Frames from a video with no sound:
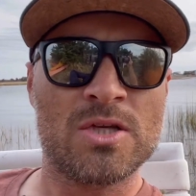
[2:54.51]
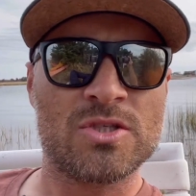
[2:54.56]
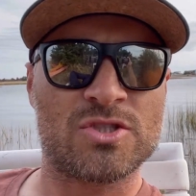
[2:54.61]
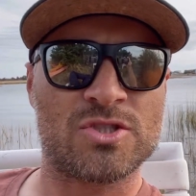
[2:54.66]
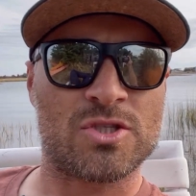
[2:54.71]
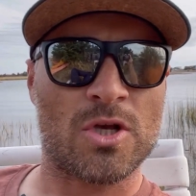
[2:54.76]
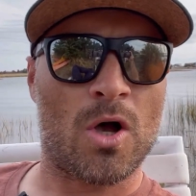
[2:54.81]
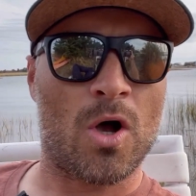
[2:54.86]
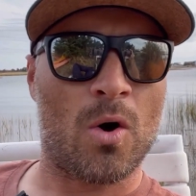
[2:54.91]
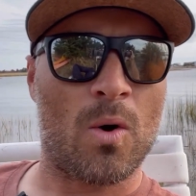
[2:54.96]

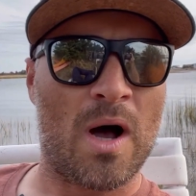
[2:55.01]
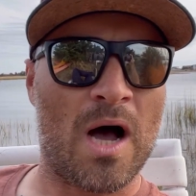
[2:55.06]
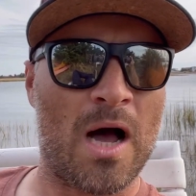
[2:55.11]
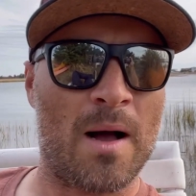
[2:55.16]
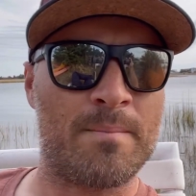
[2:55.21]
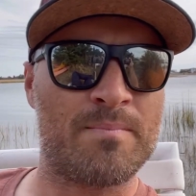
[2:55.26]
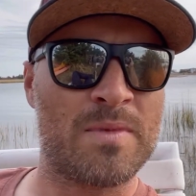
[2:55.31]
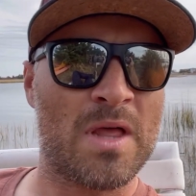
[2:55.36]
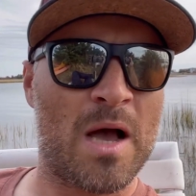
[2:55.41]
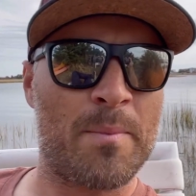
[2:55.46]

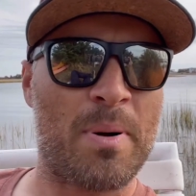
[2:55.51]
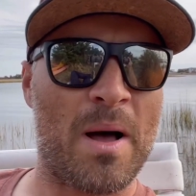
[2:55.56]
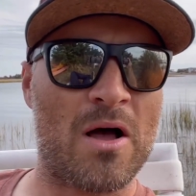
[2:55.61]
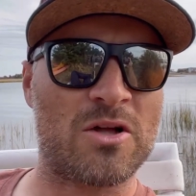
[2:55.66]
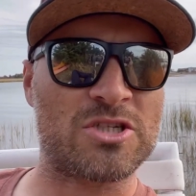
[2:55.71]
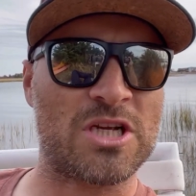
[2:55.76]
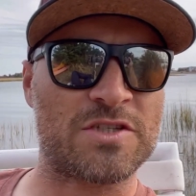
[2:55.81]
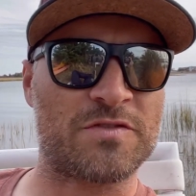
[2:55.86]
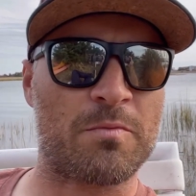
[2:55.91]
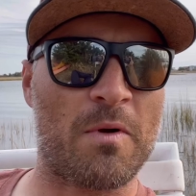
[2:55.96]
So
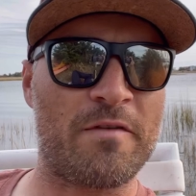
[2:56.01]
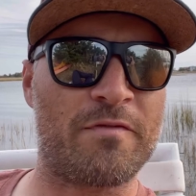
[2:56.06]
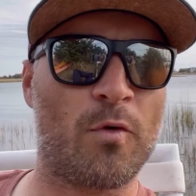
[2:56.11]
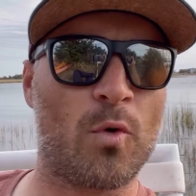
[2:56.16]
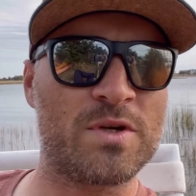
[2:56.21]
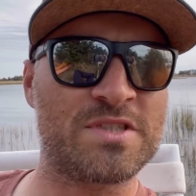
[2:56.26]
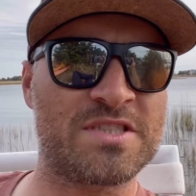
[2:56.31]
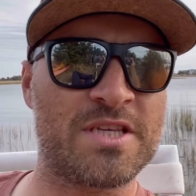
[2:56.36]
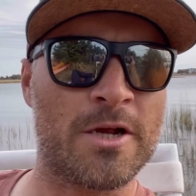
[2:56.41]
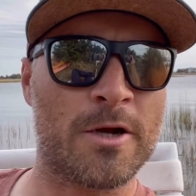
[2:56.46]
apologize for my
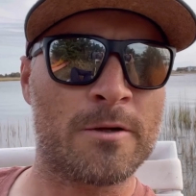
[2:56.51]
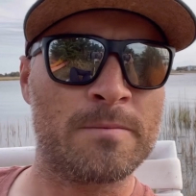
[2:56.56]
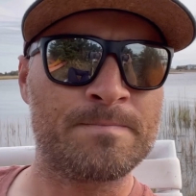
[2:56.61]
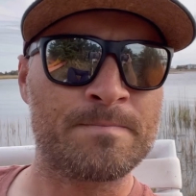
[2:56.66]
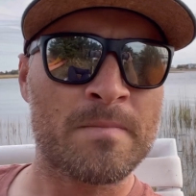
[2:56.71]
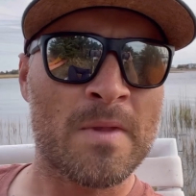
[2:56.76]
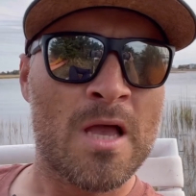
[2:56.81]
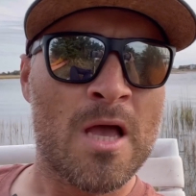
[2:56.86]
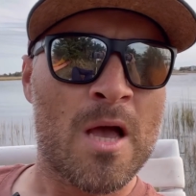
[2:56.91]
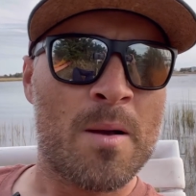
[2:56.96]
voice here,
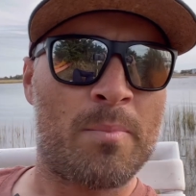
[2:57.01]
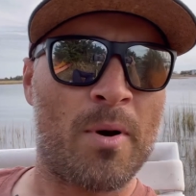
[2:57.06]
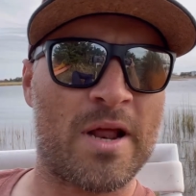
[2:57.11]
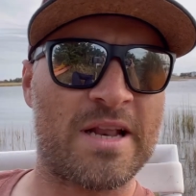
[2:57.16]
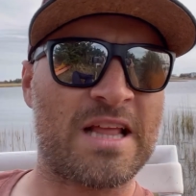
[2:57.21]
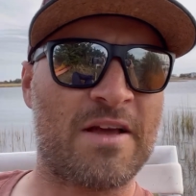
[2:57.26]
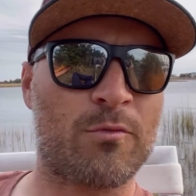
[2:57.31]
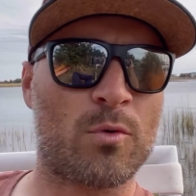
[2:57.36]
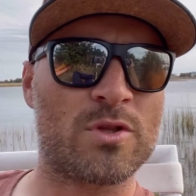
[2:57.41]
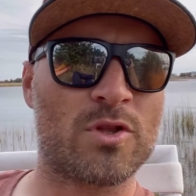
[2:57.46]
but I
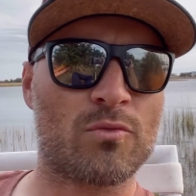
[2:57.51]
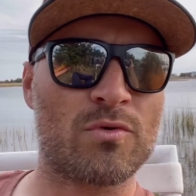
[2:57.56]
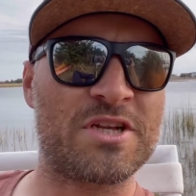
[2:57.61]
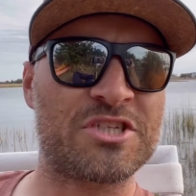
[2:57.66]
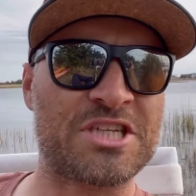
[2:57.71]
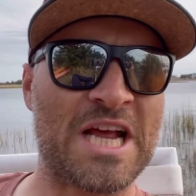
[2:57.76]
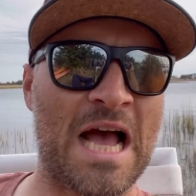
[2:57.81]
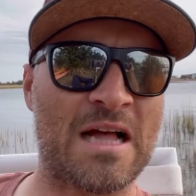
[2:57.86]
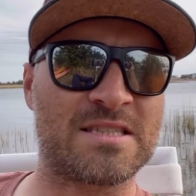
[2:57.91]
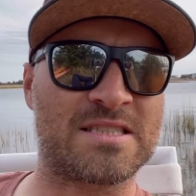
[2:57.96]
definitely wanted to
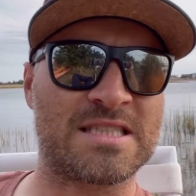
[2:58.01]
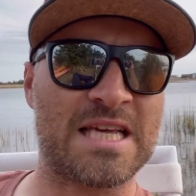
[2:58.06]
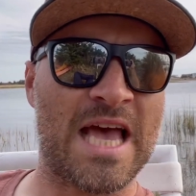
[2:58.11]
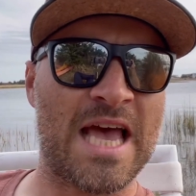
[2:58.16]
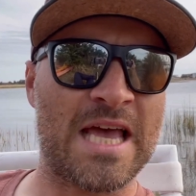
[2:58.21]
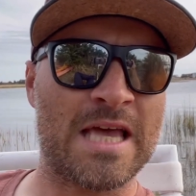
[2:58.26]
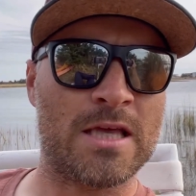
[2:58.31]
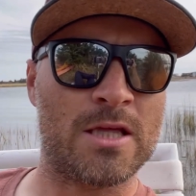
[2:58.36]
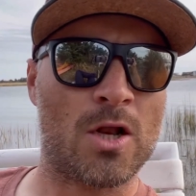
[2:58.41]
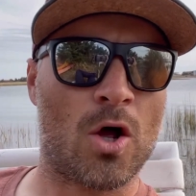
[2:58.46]
reach out and
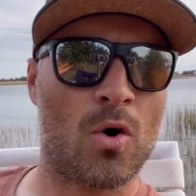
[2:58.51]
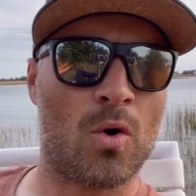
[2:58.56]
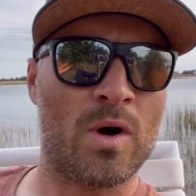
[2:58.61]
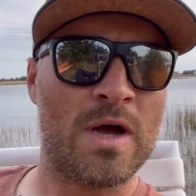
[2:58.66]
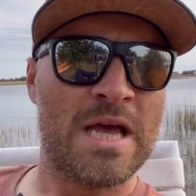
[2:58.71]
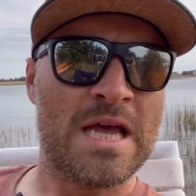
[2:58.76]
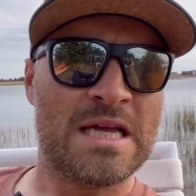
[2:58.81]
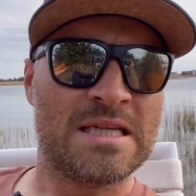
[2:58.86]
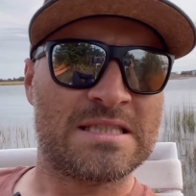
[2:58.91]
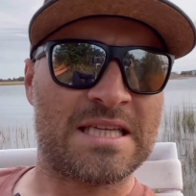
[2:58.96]
say,
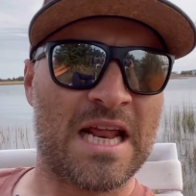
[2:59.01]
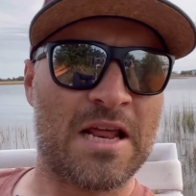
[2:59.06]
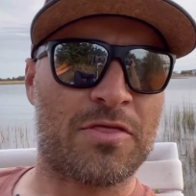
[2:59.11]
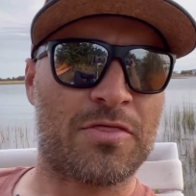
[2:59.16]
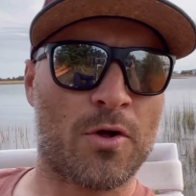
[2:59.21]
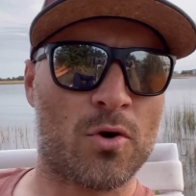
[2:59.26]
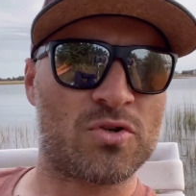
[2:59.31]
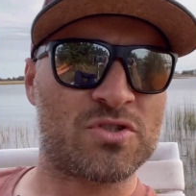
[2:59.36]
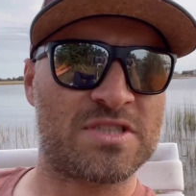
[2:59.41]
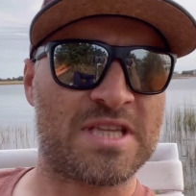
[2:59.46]
today,
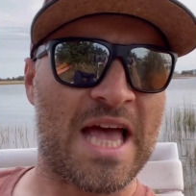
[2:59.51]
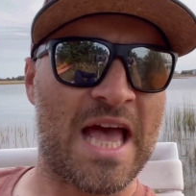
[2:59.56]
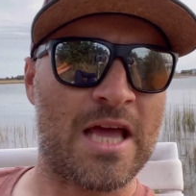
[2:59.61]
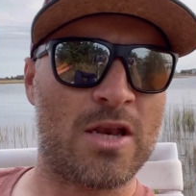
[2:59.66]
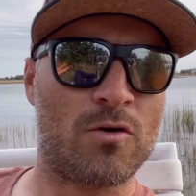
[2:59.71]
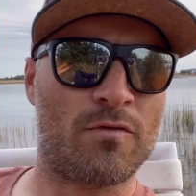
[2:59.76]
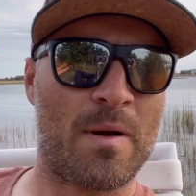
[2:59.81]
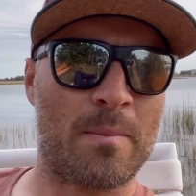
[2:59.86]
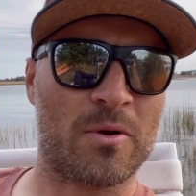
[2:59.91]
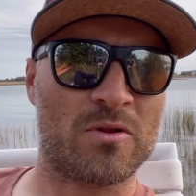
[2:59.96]
Thursday,
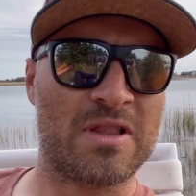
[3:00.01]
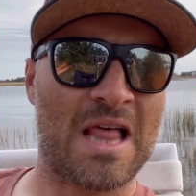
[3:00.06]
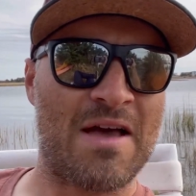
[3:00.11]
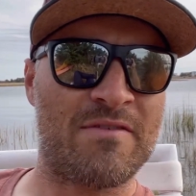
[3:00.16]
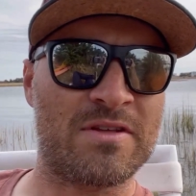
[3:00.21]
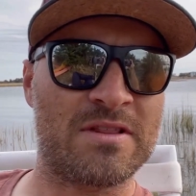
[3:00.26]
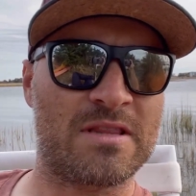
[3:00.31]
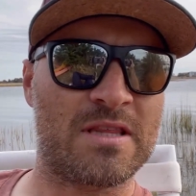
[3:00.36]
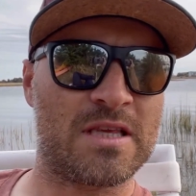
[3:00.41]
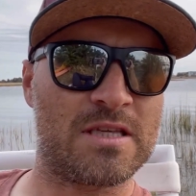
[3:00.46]
November
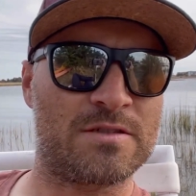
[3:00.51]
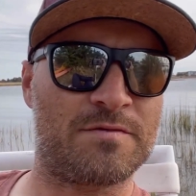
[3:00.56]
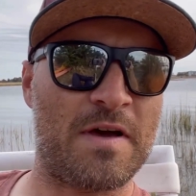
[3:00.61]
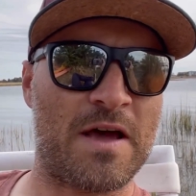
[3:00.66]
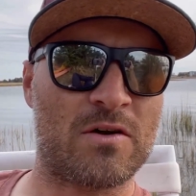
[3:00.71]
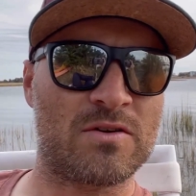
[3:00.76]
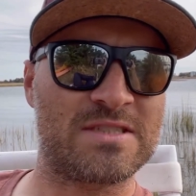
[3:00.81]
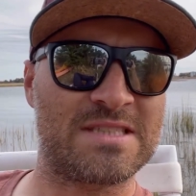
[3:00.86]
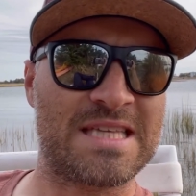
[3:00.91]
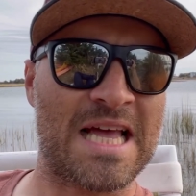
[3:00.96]
11th, it's
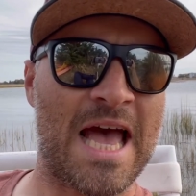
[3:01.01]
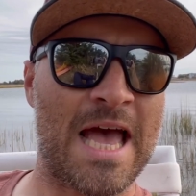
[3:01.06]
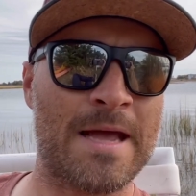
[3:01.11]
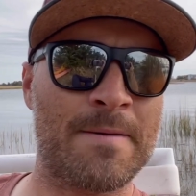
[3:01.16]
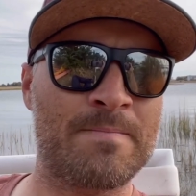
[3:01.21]
Veterans Day.